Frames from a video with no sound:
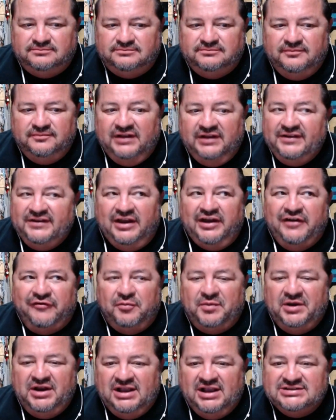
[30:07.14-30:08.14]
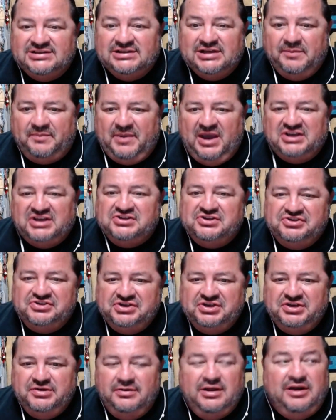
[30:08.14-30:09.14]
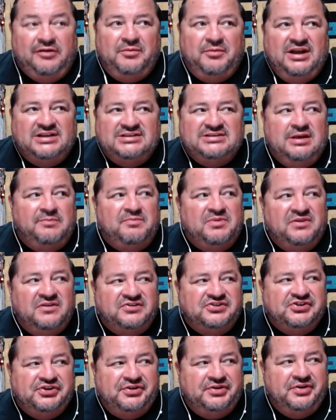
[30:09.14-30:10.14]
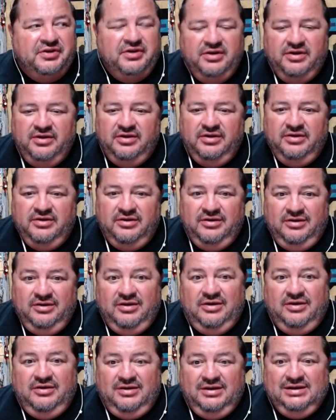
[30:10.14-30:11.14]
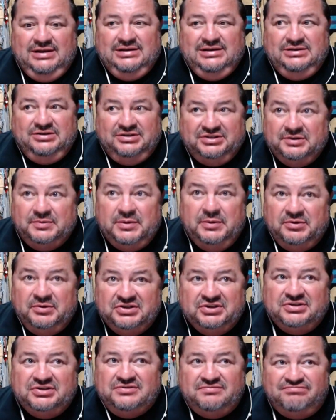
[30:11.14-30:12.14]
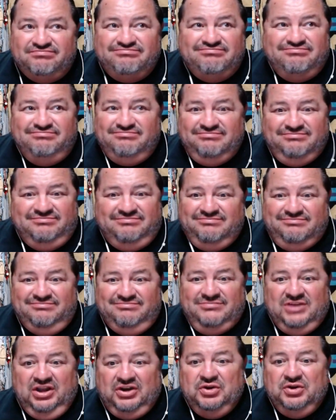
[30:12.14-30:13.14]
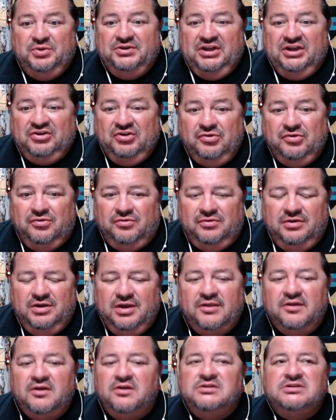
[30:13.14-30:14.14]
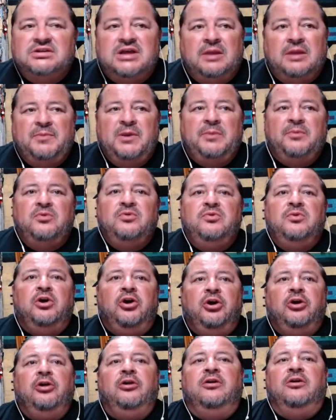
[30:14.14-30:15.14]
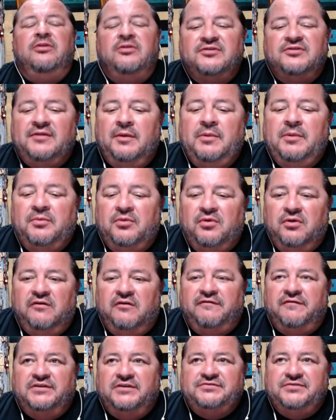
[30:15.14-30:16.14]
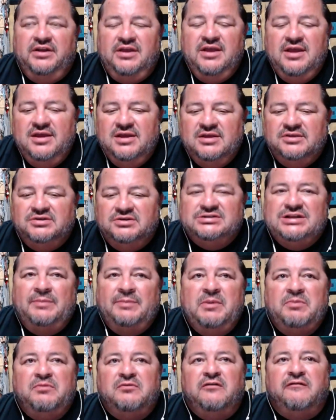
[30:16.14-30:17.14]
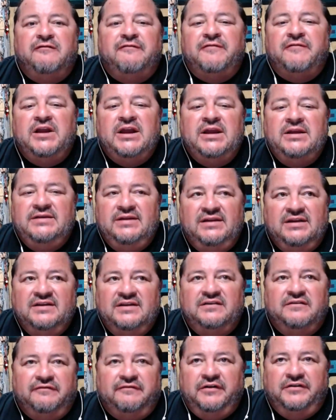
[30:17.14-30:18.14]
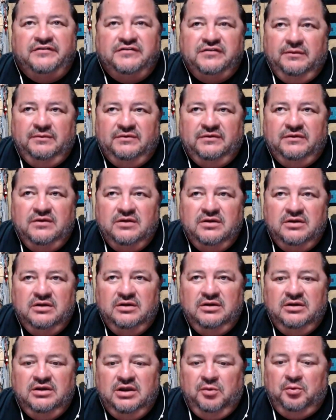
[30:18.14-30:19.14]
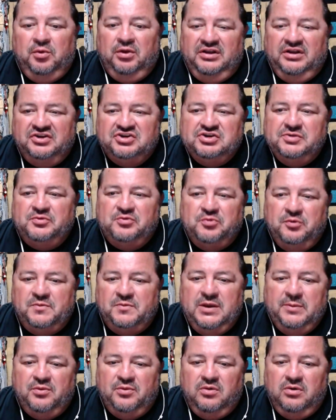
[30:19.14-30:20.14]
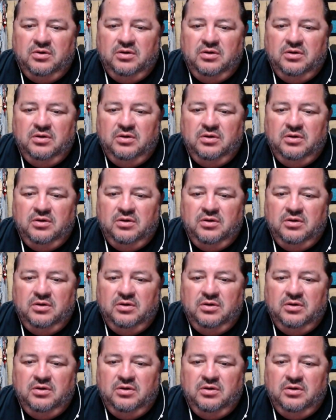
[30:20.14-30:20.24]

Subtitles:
Not everybody has the compassion gene. Not everybody has the empathy gene. There are some people who just, they do what they do. And there's a lot of people who are hurt. And there's a lot of people who are frustrated. There's a lot of people who are afraid to get into friendships and relationships with people.